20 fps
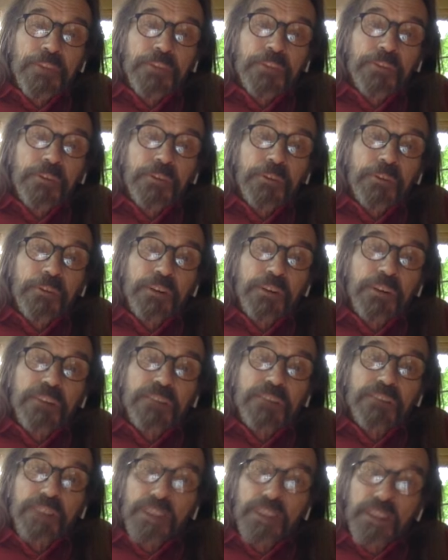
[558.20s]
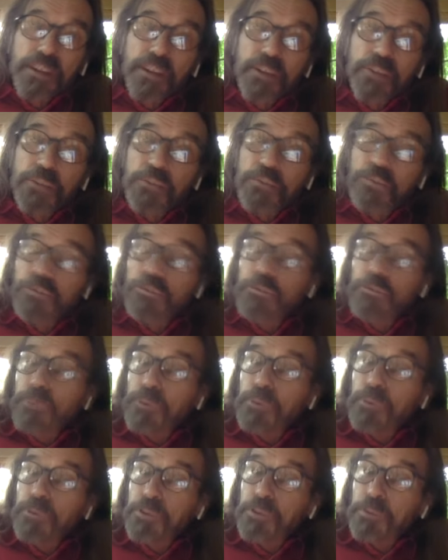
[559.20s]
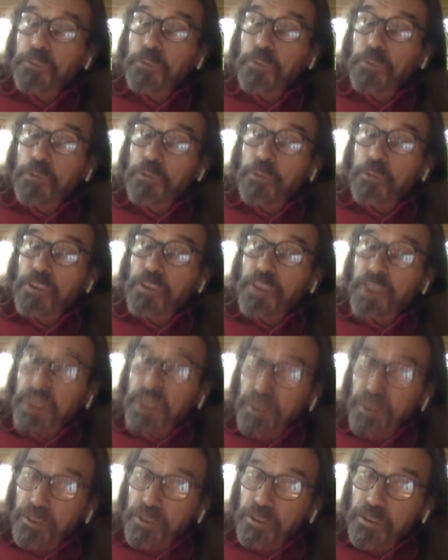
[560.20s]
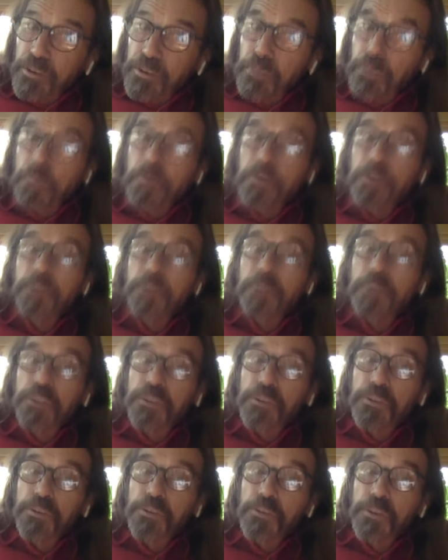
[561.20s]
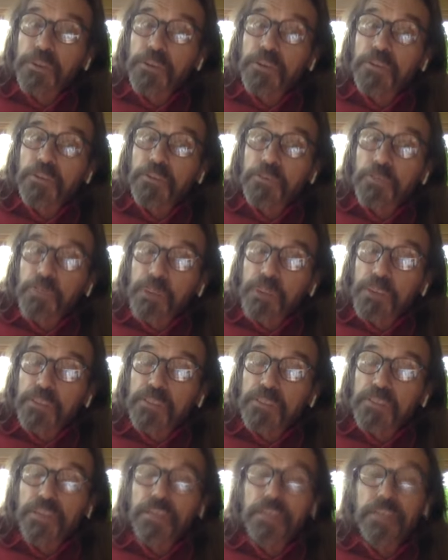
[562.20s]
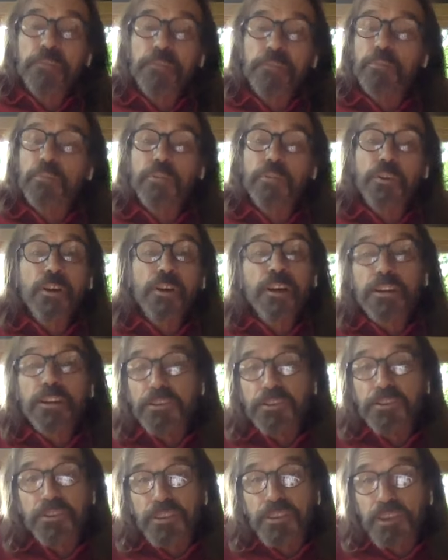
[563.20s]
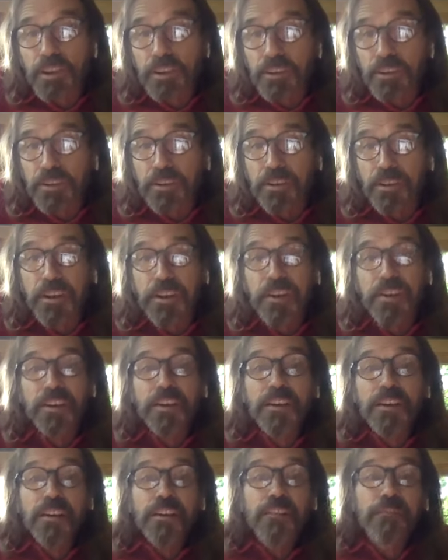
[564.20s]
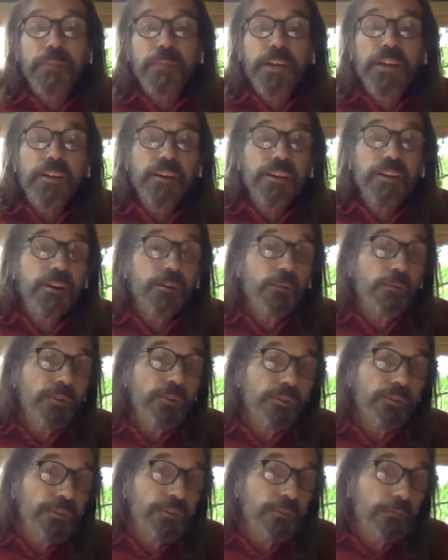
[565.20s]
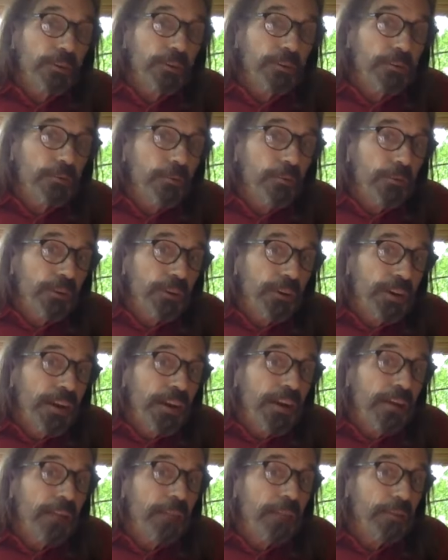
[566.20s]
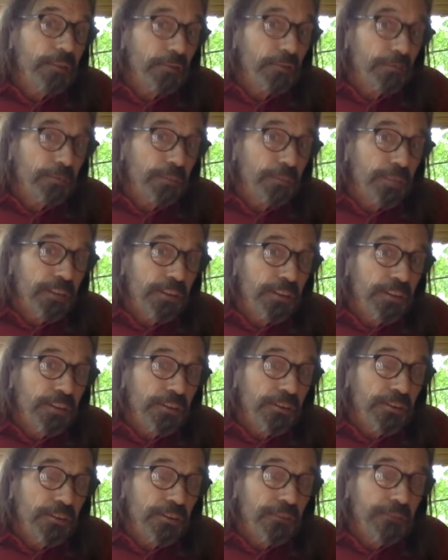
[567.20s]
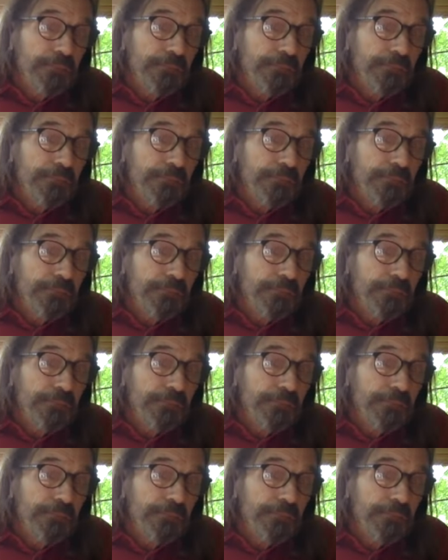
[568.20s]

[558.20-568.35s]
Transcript: So I like how stewardship holds hands with mentoring as well, in the broadest sense of making our world a much more inhabitable place.